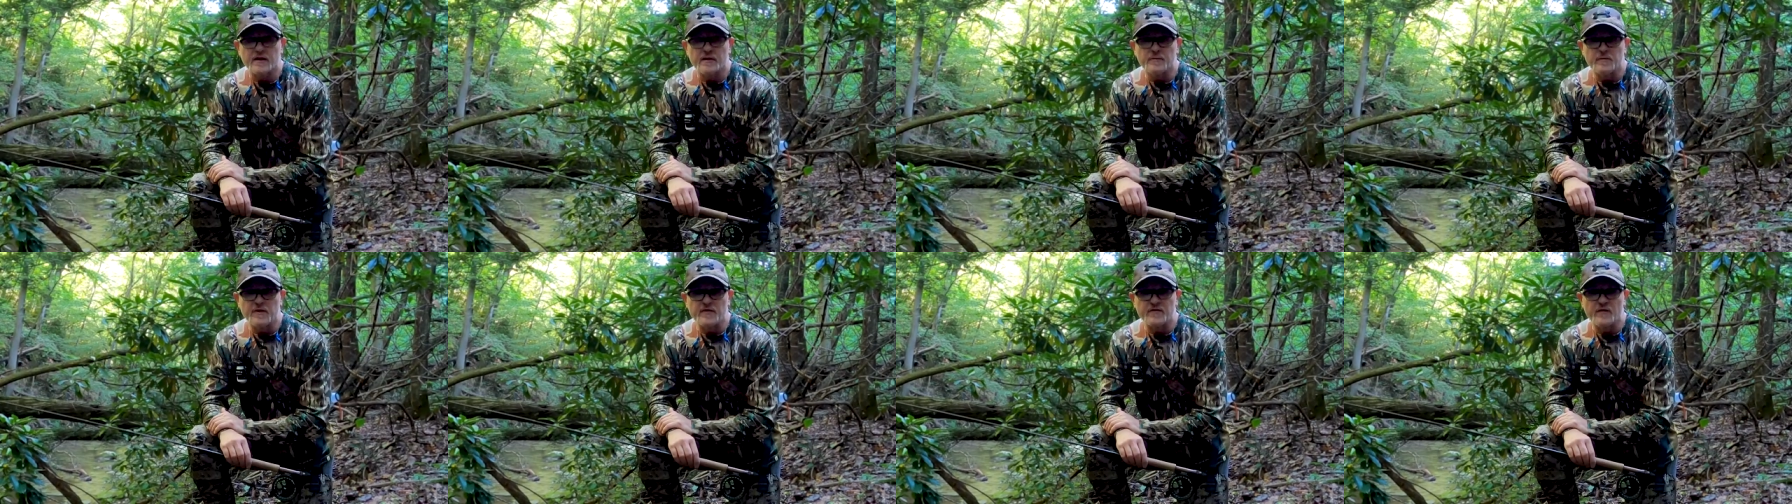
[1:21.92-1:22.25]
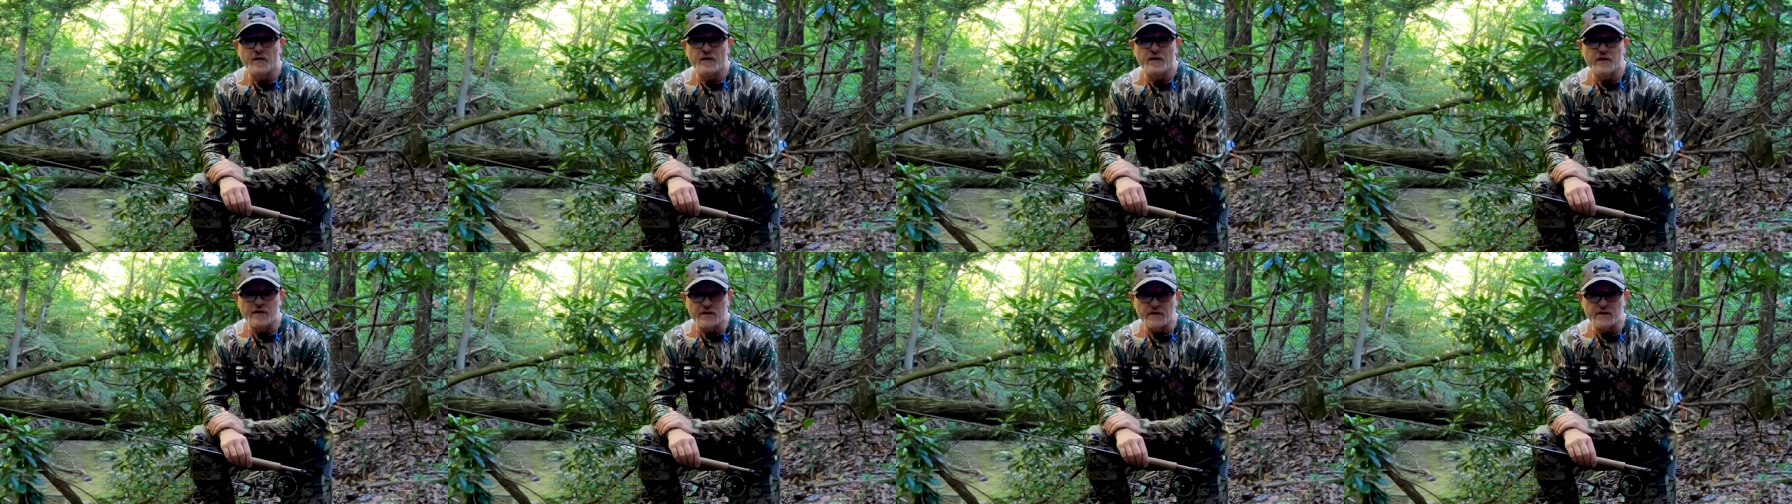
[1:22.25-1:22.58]
can be
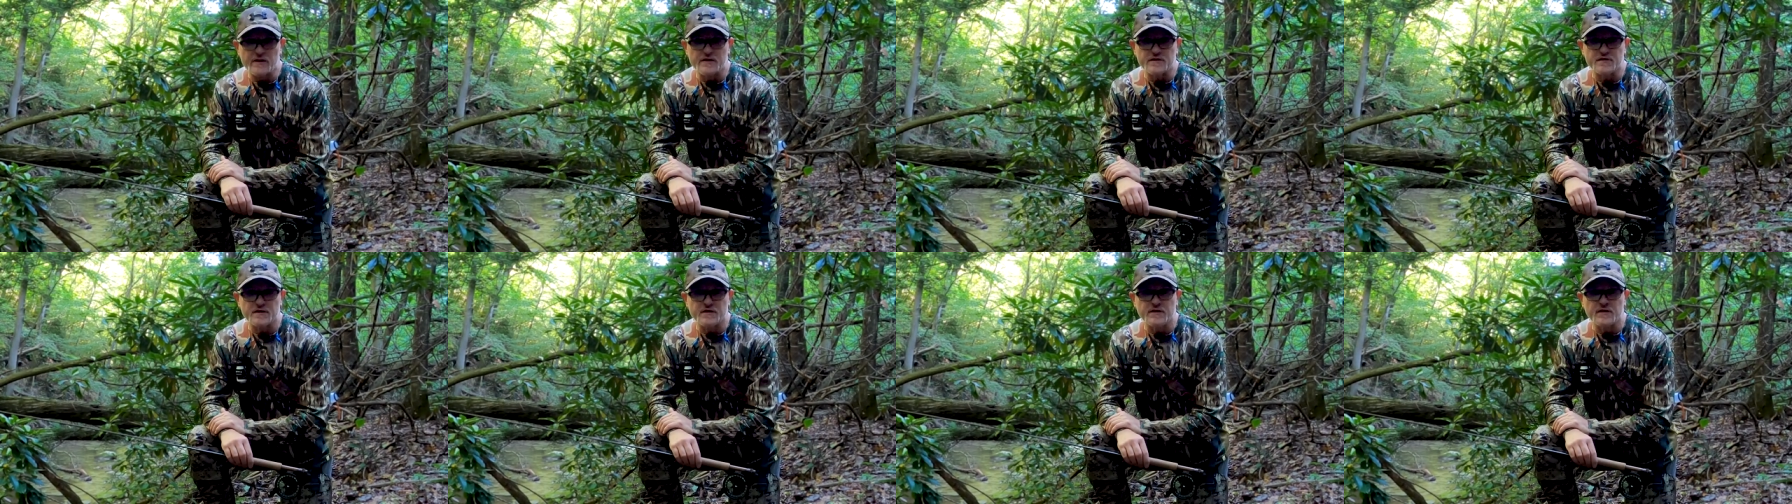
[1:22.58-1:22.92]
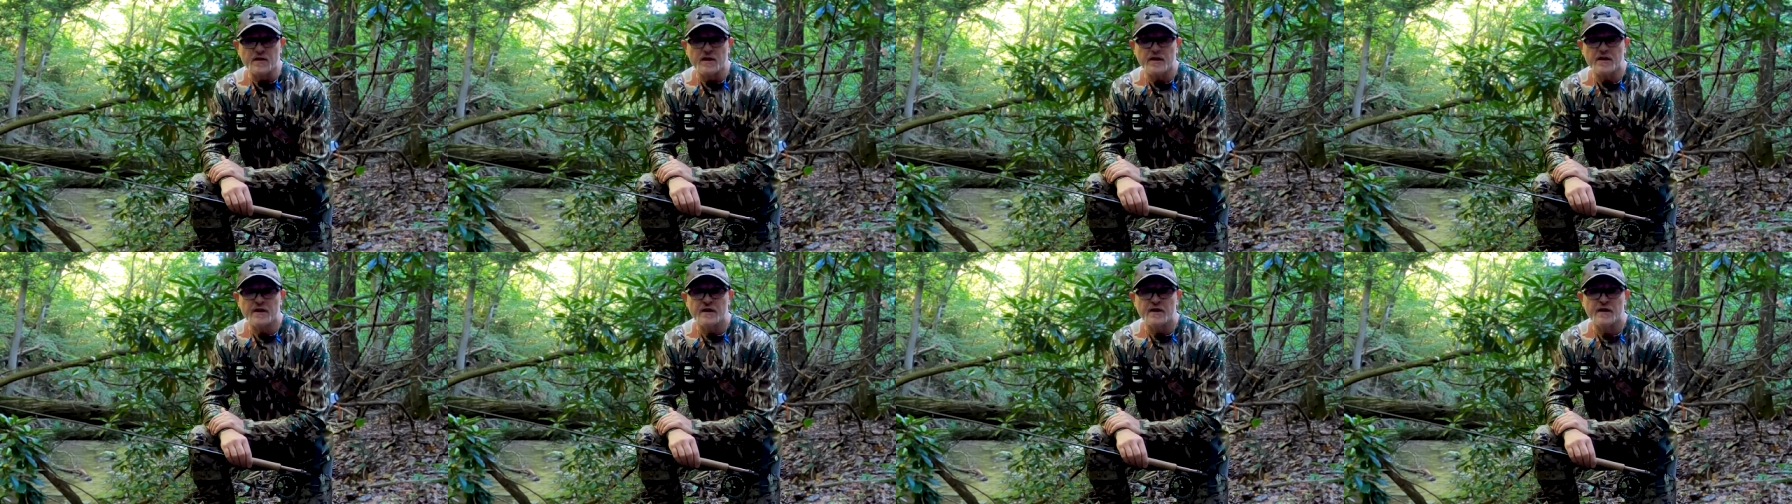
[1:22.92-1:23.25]
very
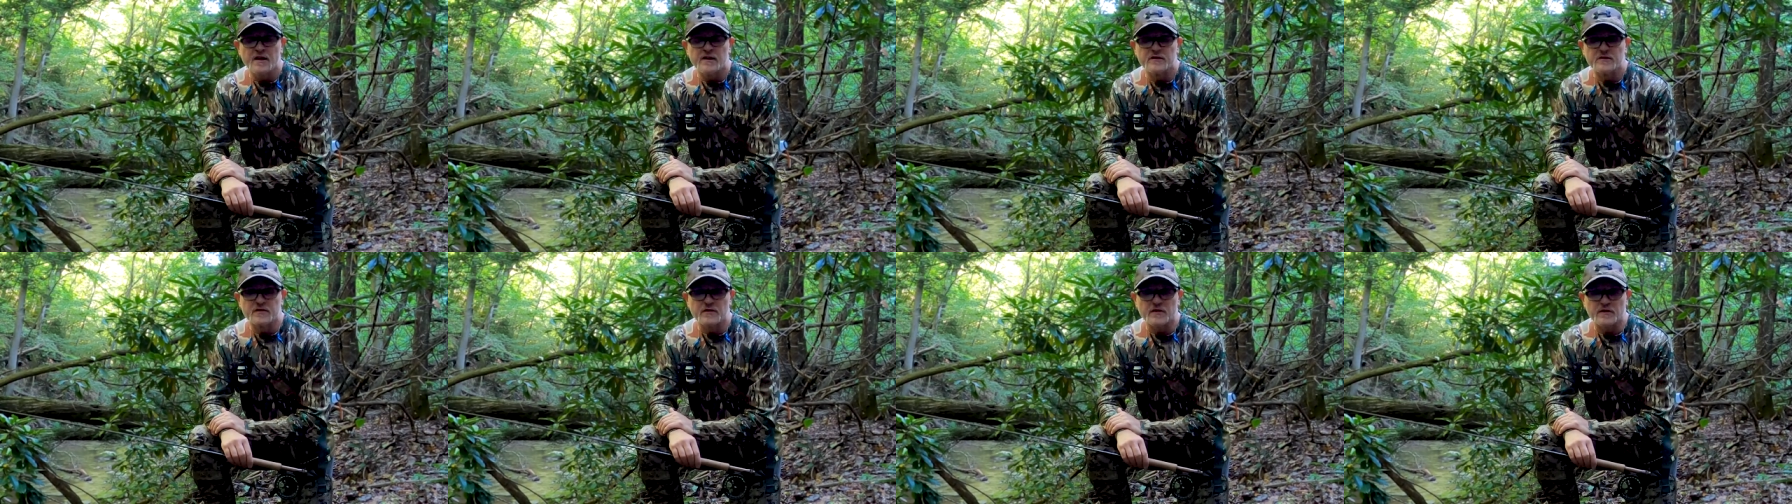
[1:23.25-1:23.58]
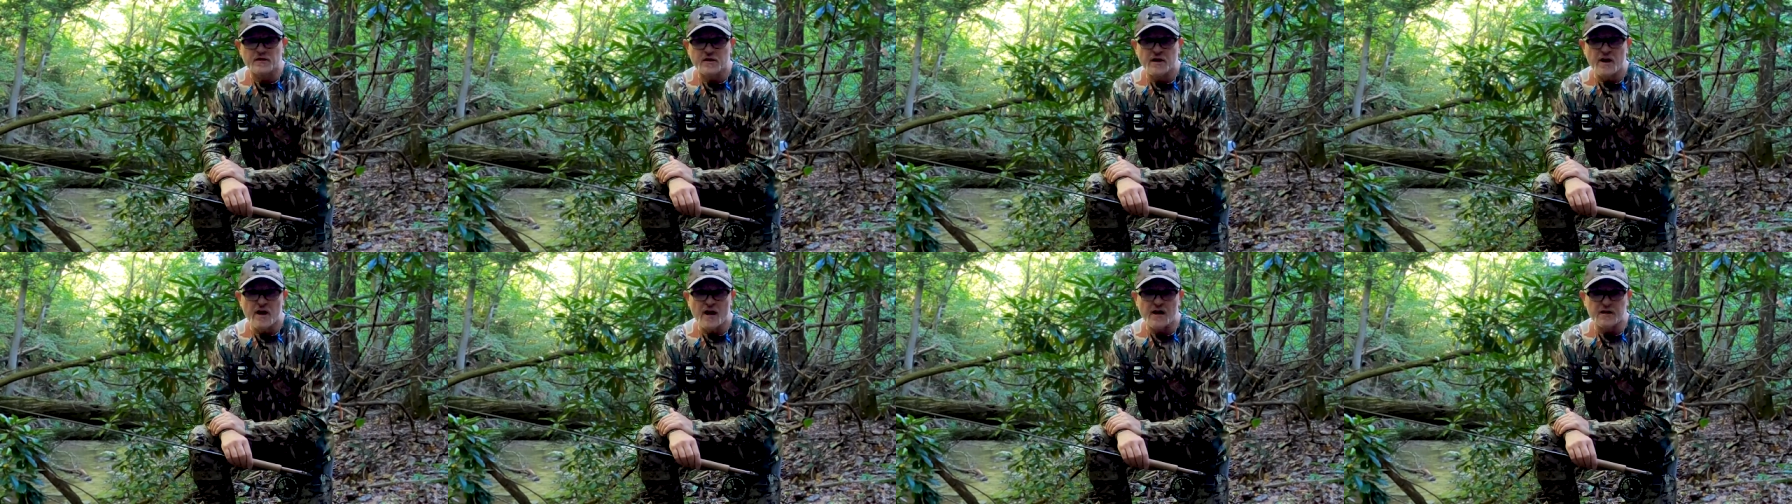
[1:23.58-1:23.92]
easy to
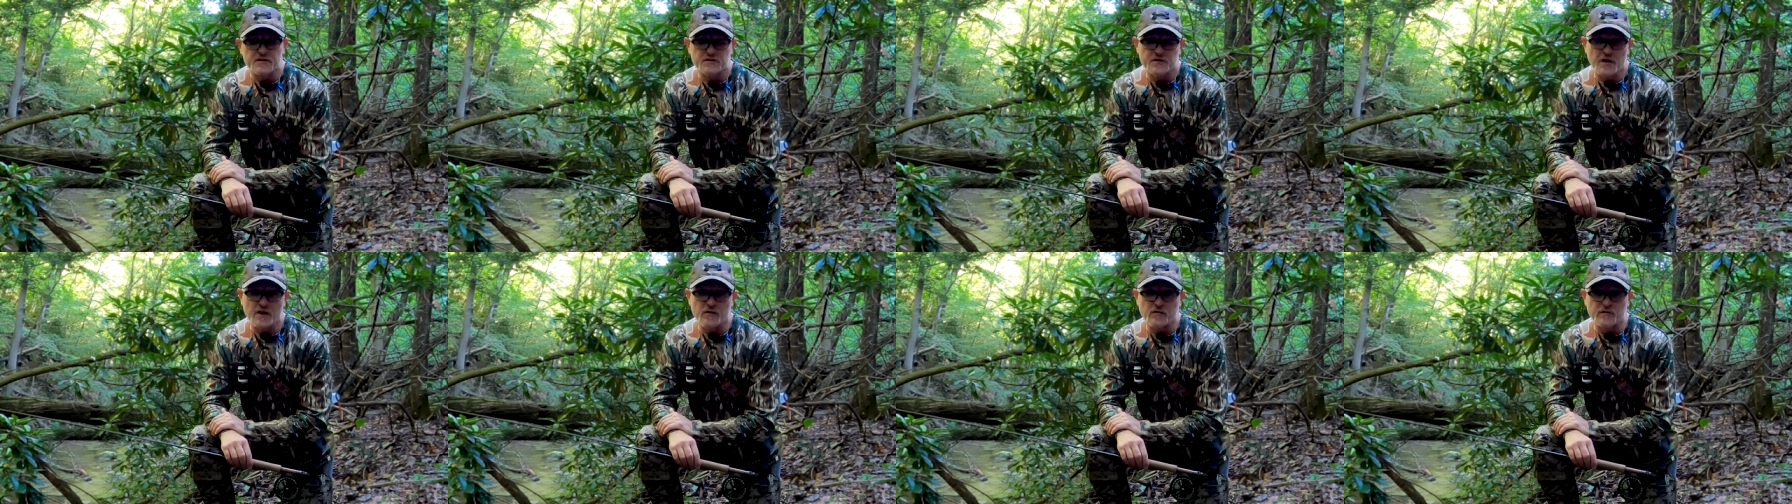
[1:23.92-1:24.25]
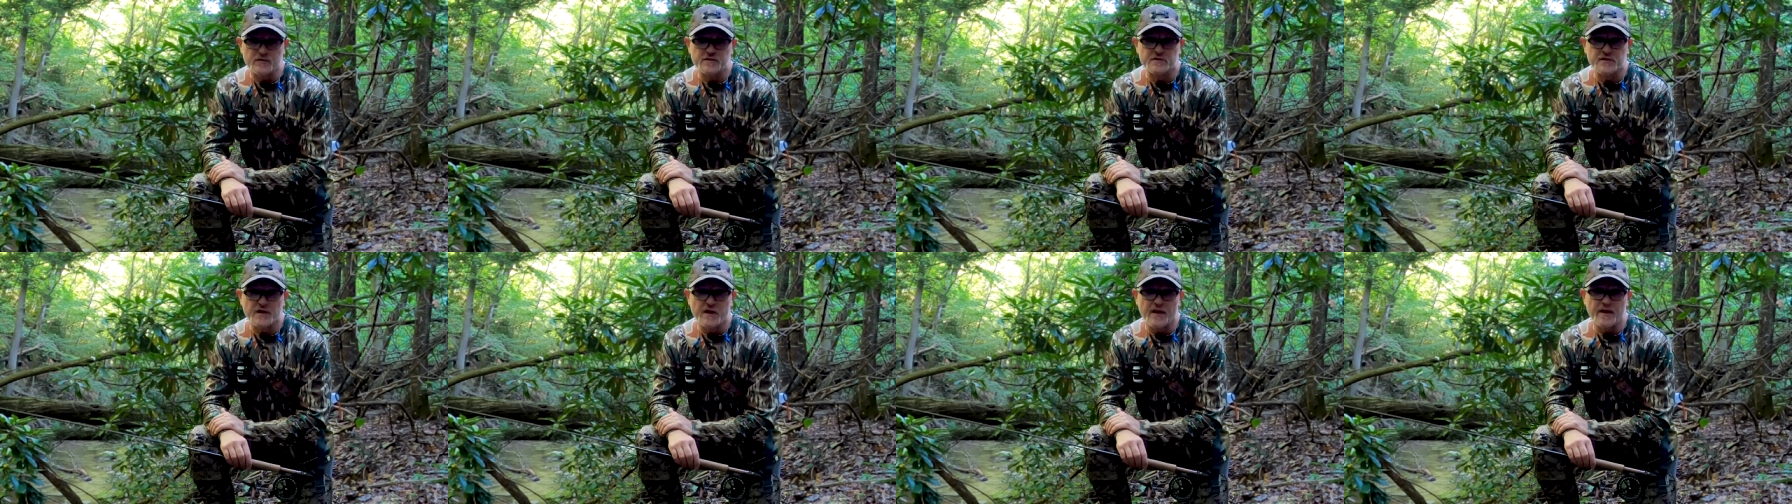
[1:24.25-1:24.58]
catch. I
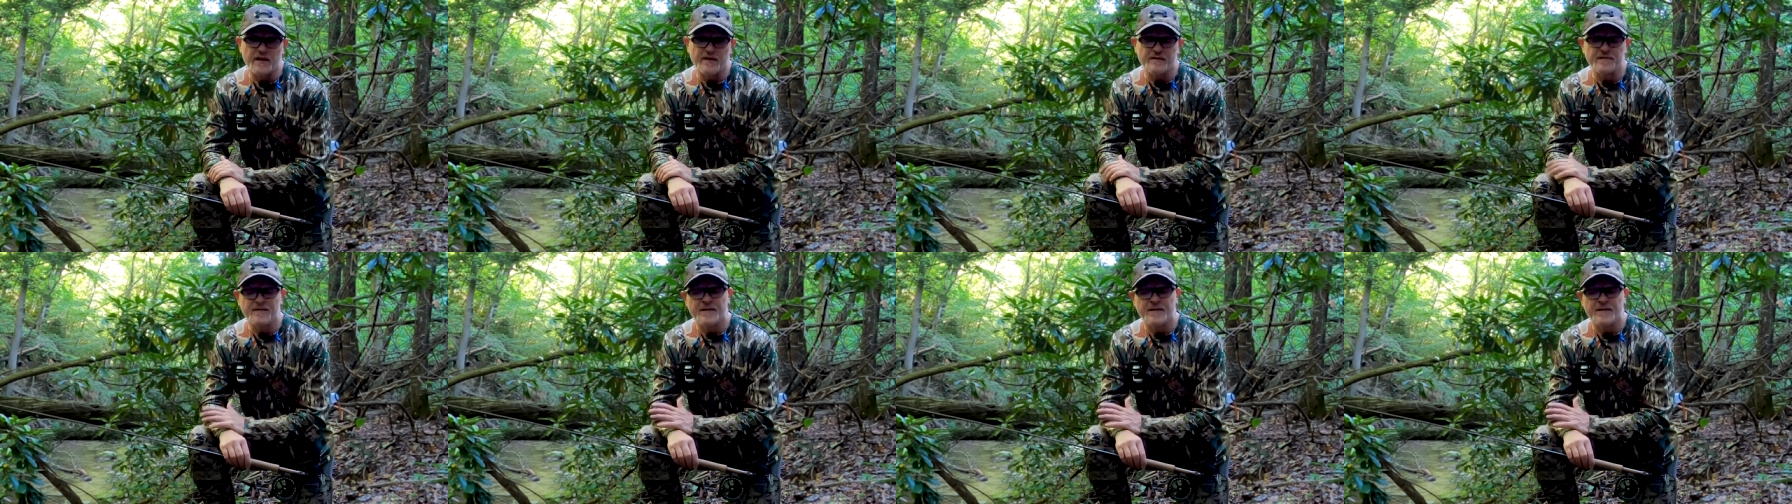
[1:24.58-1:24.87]
would say